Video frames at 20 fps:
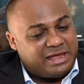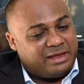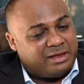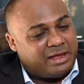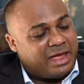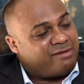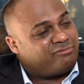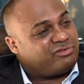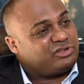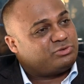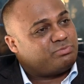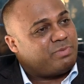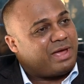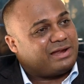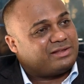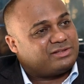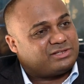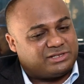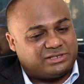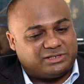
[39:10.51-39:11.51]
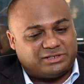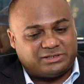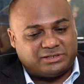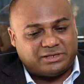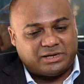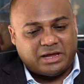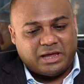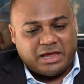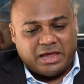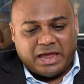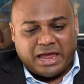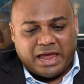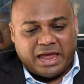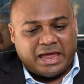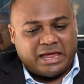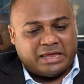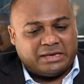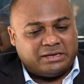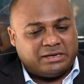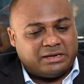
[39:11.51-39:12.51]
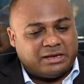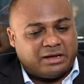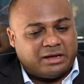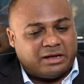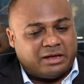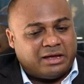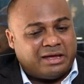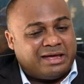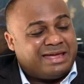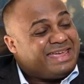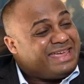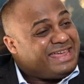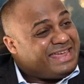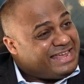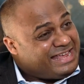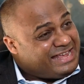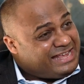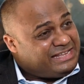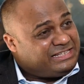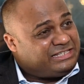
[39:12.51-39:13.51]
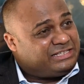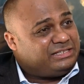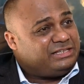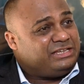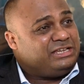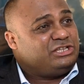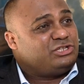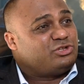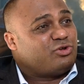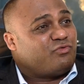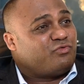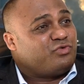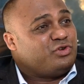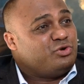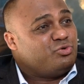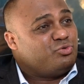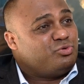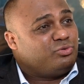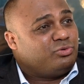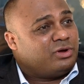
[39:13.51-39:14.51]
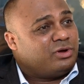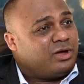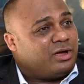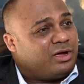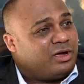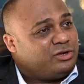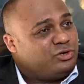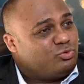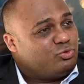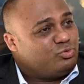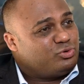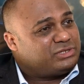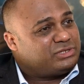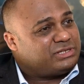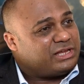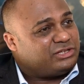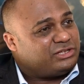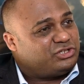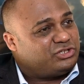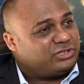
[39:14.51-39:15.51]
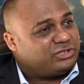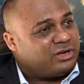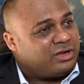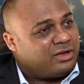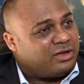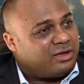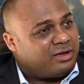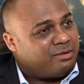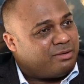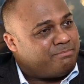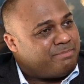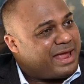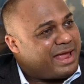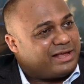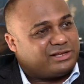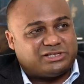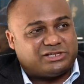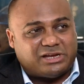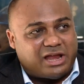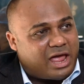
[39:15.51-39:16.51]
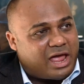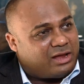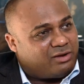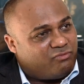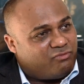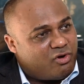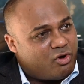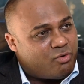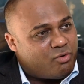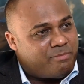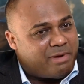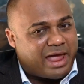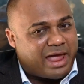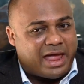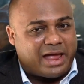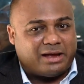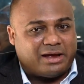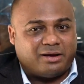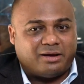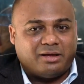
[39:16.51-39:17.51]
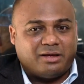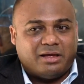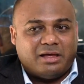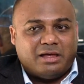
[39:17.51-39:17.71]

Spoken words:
average balances, and ease of use such banks like Wave Bank,